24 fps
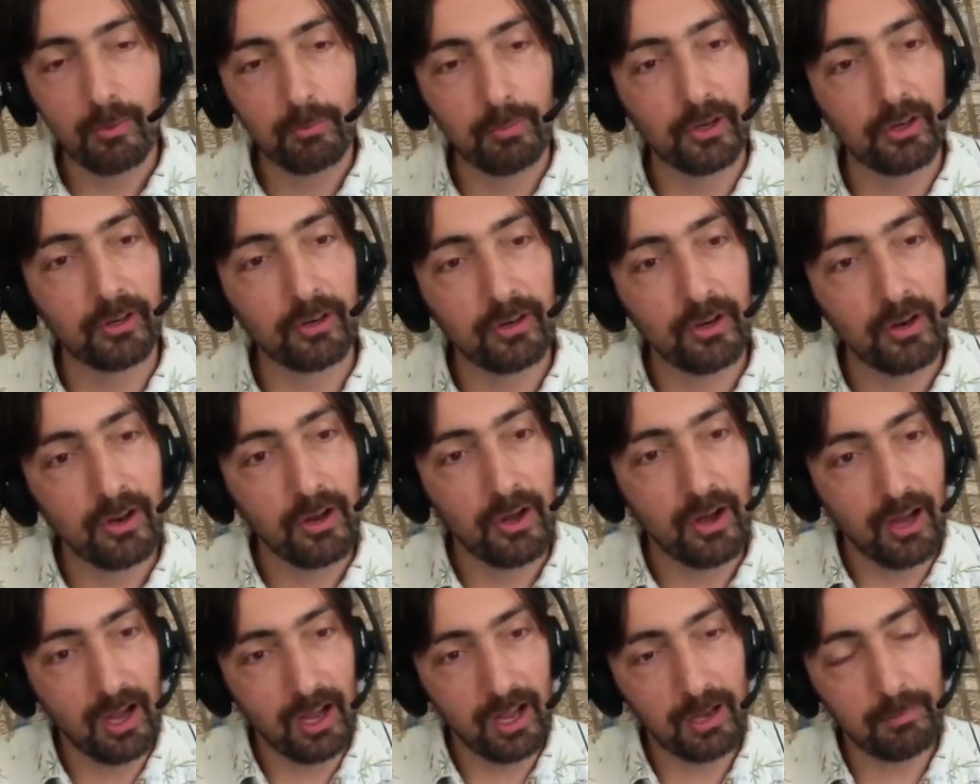But
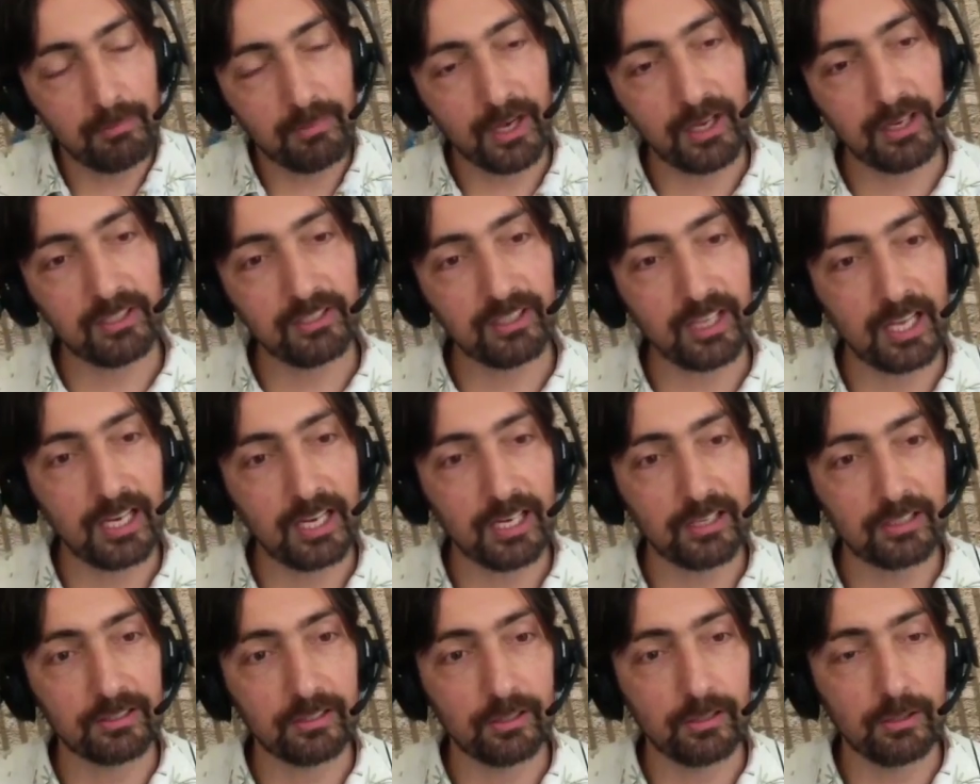my
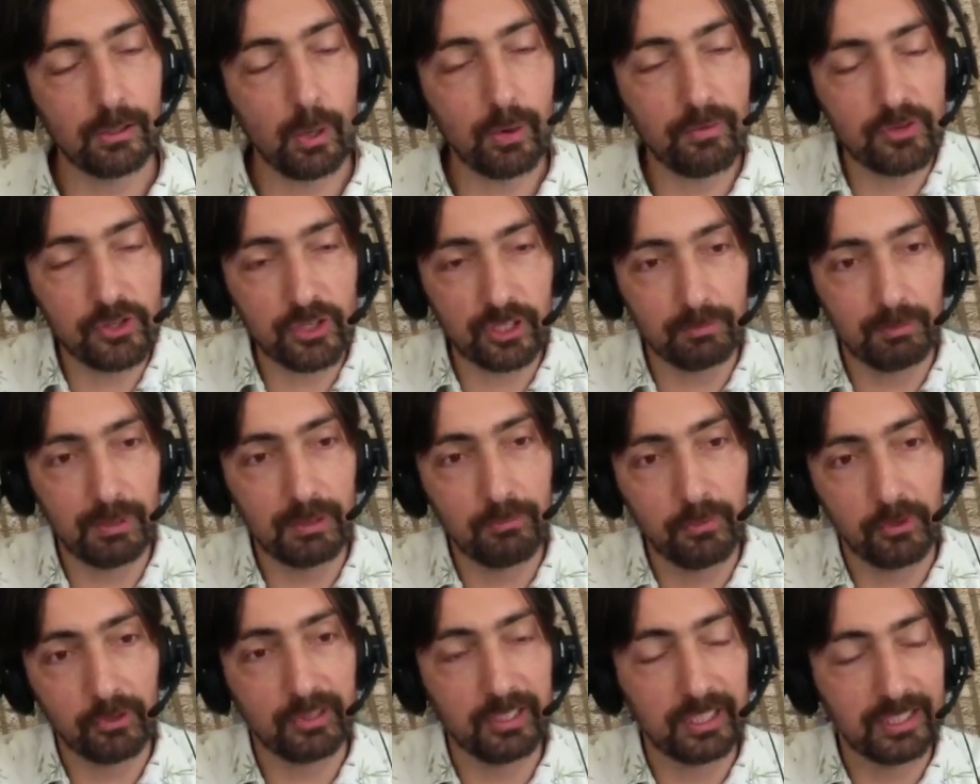understanding is that you haven't just
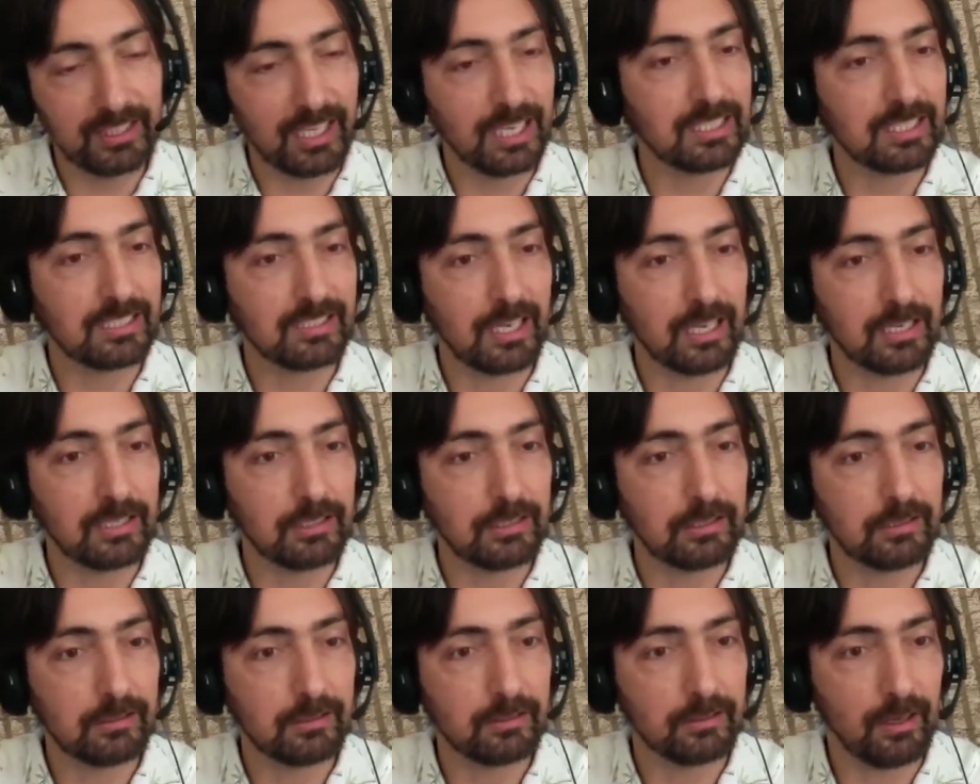been modeling data
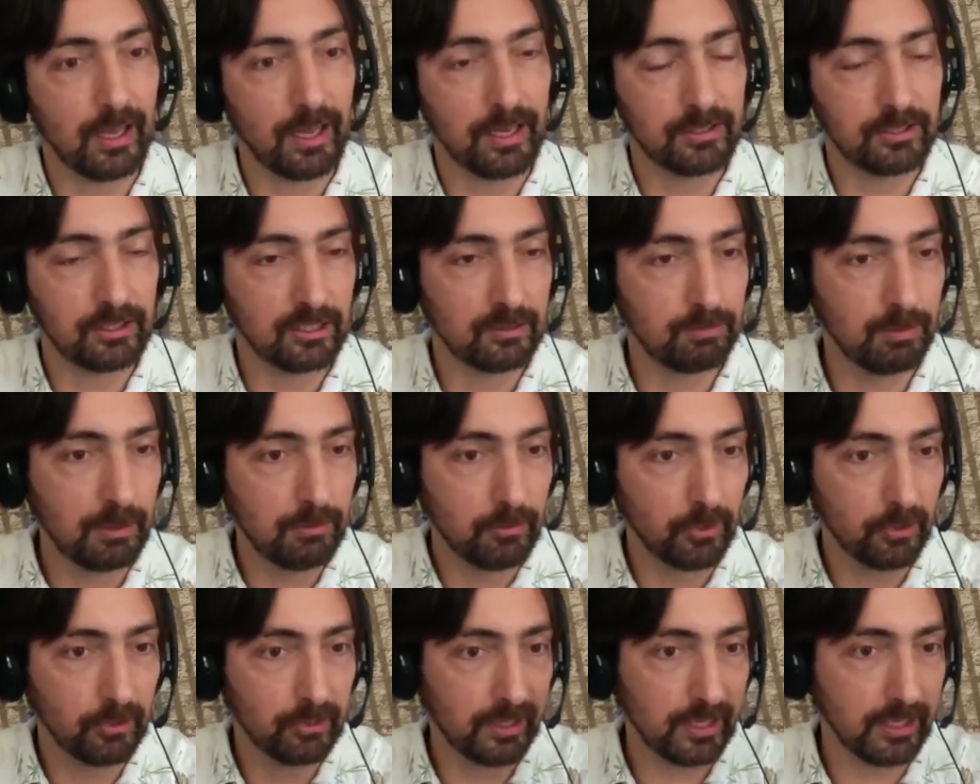centers and just
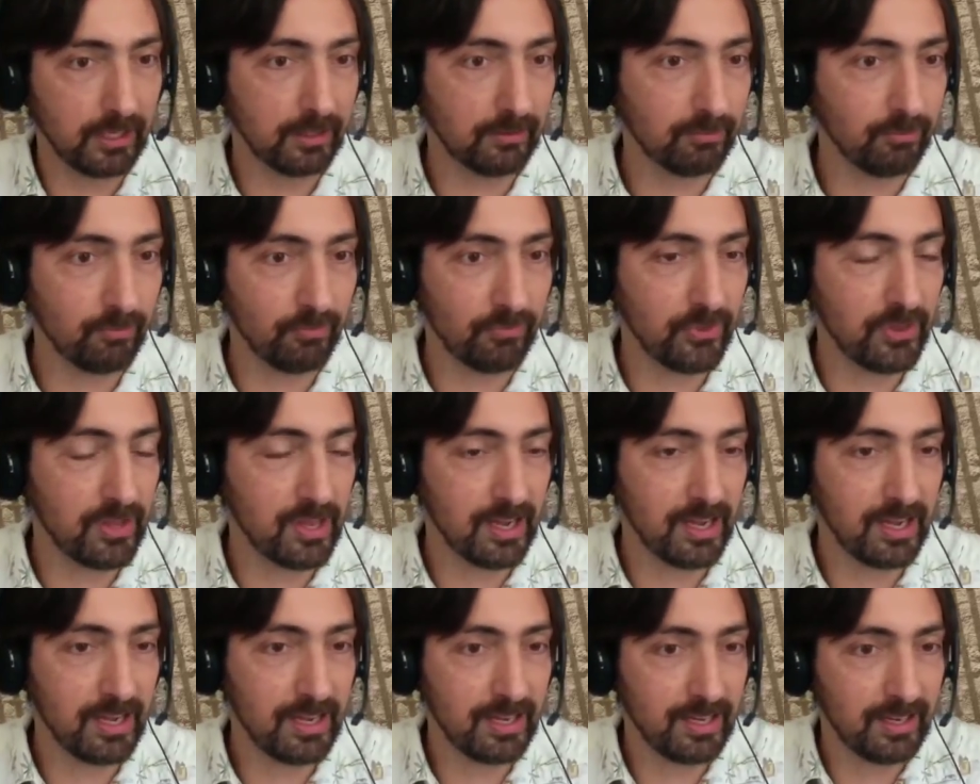been modeling,
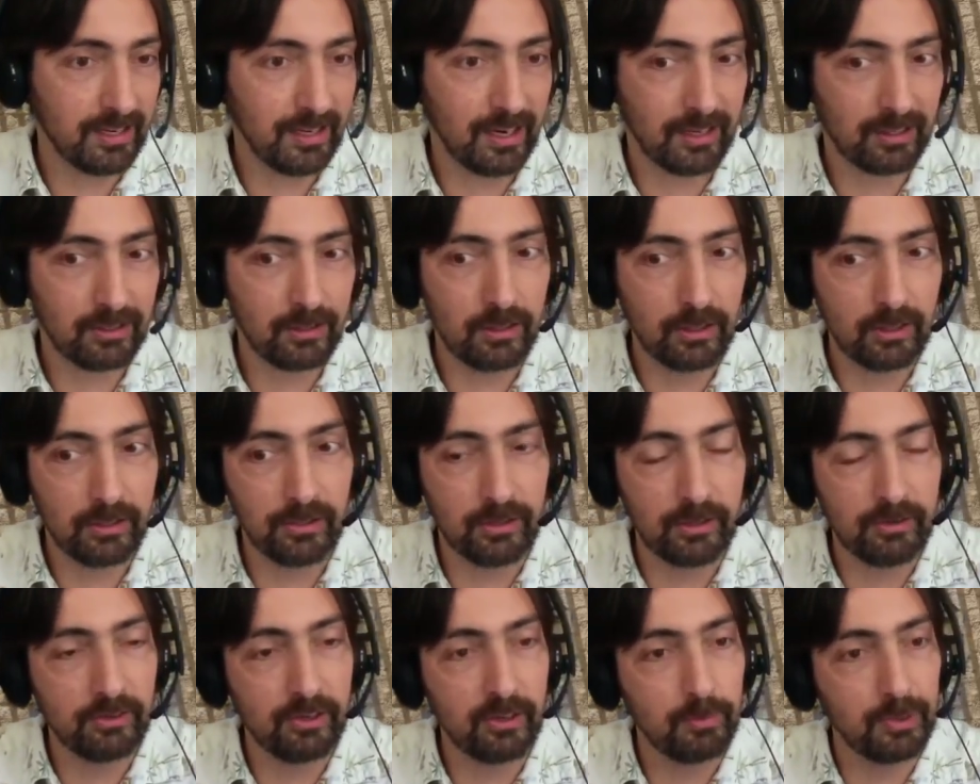like
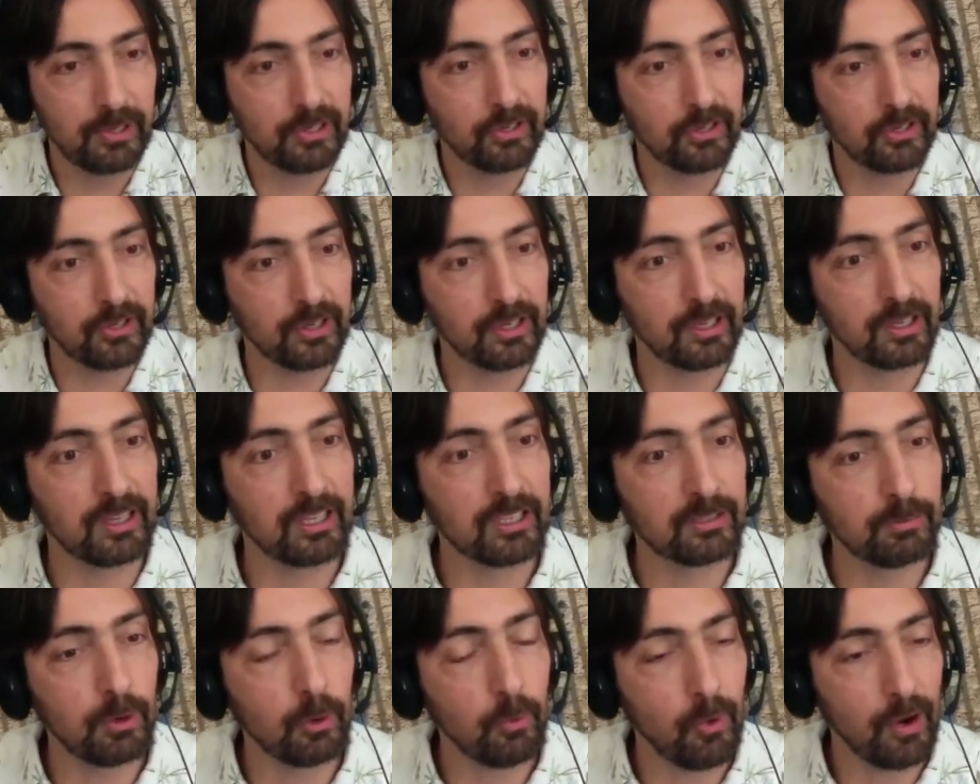you've been looking at
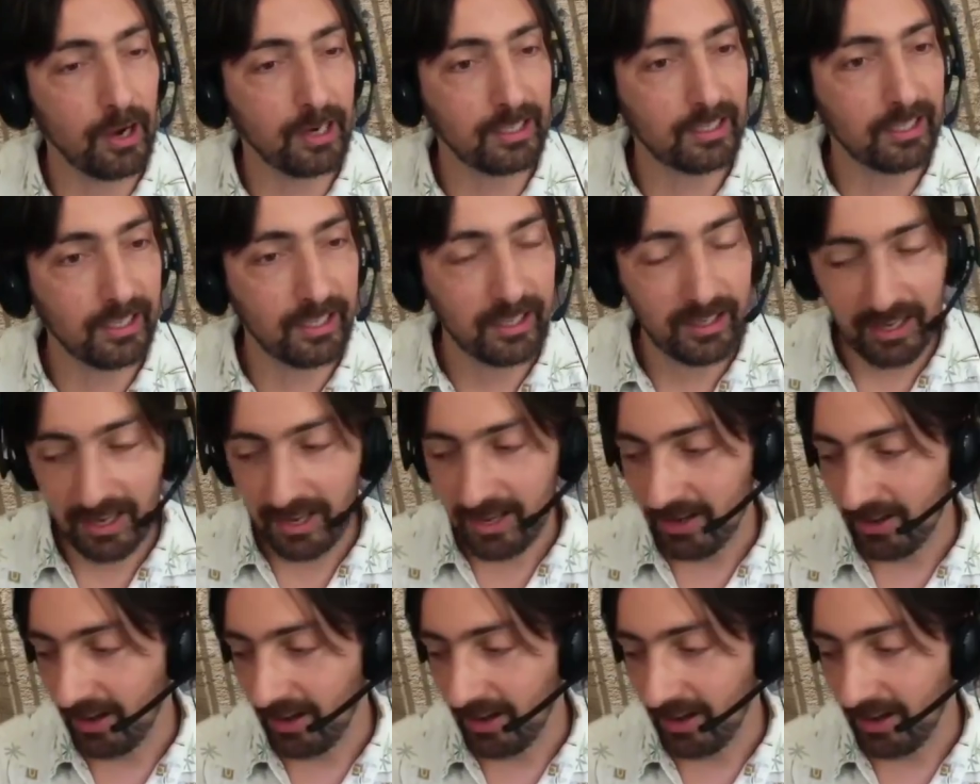things more widely.